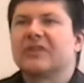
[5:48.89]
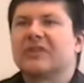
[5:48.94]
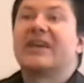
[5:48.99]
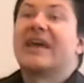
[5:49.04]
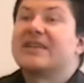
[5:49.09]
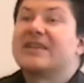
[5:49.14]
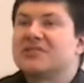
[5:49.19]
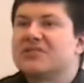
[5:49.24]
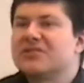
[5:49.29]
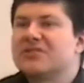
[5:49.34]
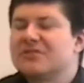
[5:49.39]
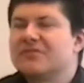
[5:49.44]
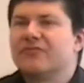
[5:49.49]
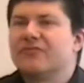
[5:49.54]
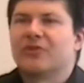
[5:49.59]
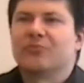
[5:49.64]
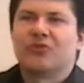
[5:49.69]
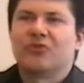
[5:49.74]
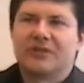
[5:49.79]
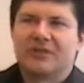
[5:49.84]
guess
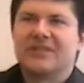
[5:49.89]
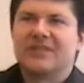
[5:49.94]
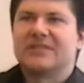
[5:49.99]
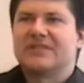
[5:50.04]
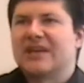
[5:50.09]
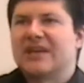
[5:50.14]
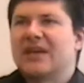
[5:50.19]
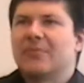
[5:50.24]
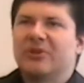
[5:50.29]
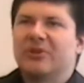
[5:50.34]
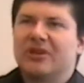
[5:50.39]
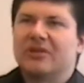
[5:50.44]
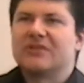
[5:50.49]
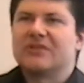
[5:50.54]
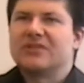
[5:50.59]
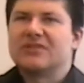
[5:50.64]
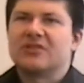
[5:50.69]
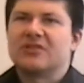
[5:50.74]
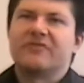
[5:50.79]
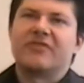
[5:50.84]
from what he's saying, because
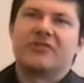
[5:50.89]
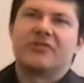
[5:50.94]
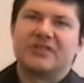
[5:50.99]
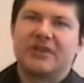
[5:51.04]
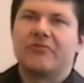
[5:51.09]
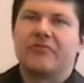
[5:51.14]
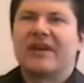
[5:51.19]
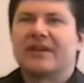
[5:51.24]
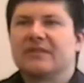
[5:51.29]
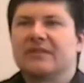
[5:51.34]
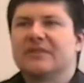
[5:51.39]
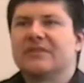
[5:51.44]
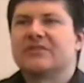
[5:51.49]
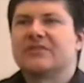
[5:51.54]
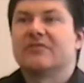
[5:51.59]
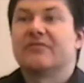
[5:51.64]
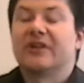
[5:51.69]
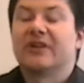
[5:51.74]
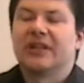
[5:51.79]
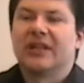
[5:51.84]
he's not very direct in this
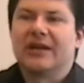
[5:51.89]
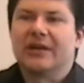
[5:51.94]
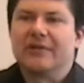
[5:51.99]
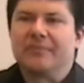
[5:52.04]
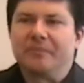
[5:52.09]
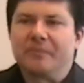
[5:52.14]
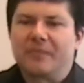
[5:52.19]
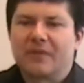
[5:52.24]
novella.